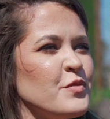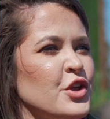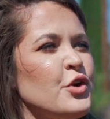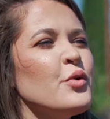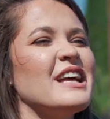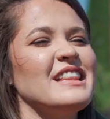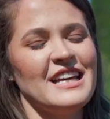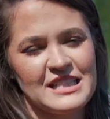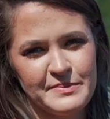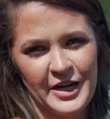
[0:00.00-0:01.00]
you get the
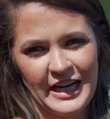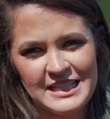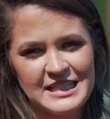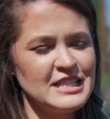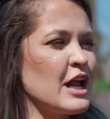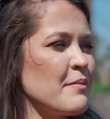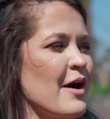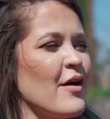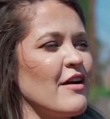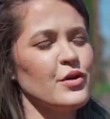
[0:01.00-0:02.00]
experience. It's not
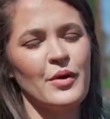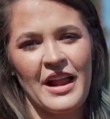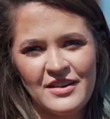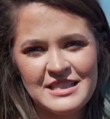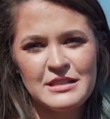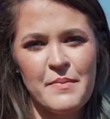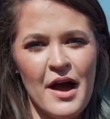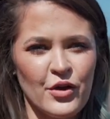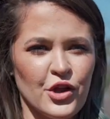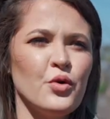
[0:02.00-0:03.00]
about everyone else. It's
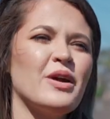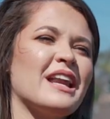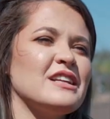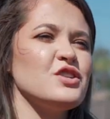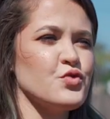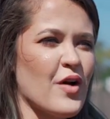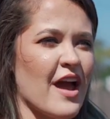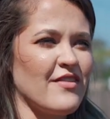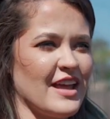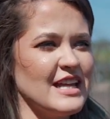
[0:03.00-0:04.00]
about you getting to
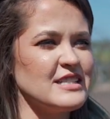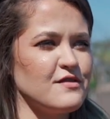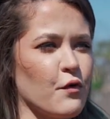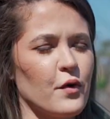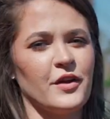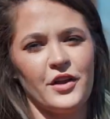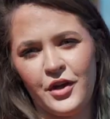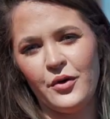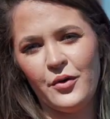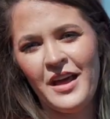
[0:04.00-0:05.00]
drive it. It's for
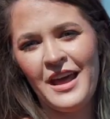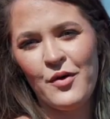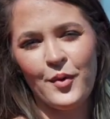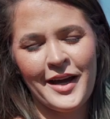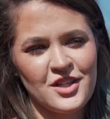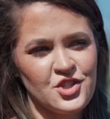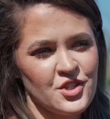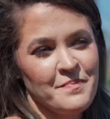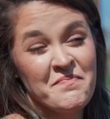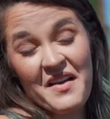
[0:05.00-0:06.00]
you, which
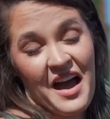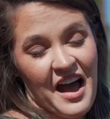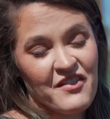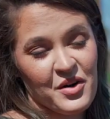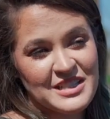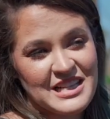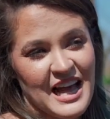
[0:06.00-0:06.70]
I've always